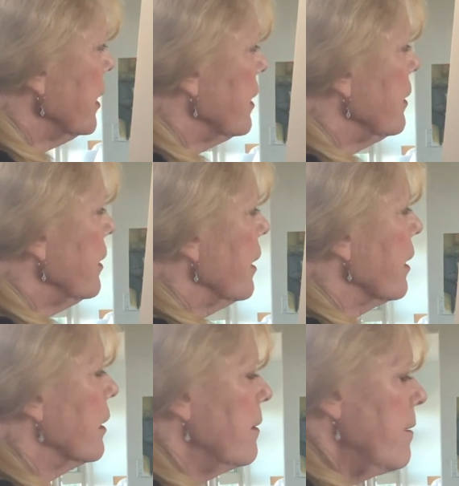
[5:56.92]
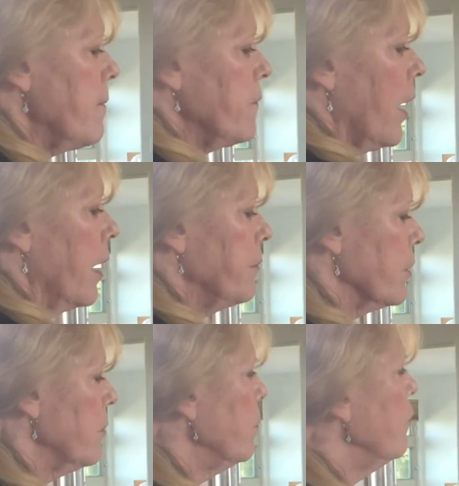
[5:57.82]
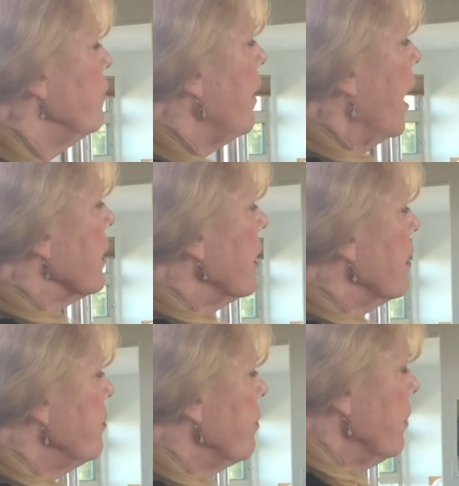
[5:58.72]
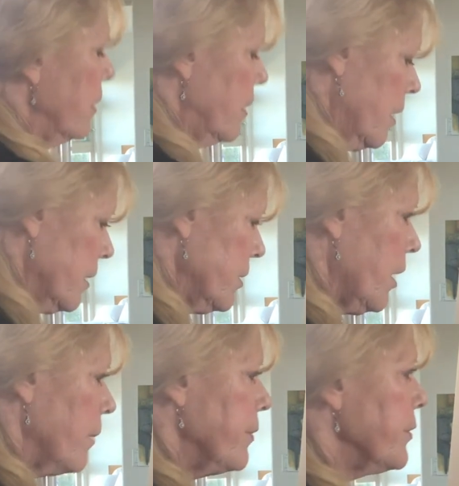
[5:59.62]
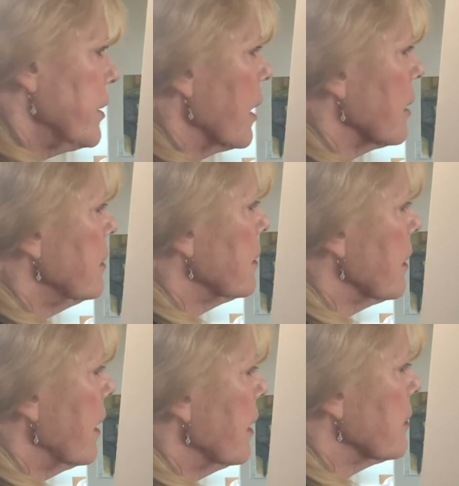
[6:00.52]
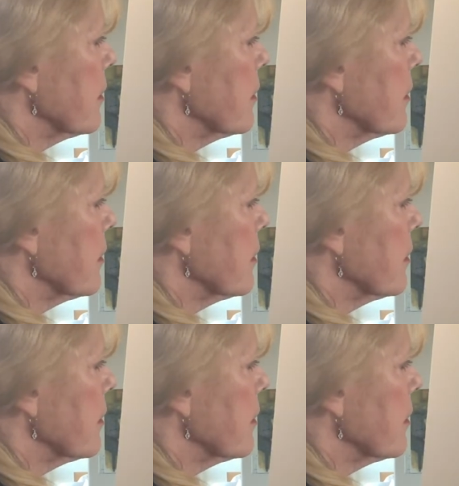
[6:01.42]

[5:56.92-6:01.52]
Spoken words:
in there. I'm going to move back up on top of Sally's legs. A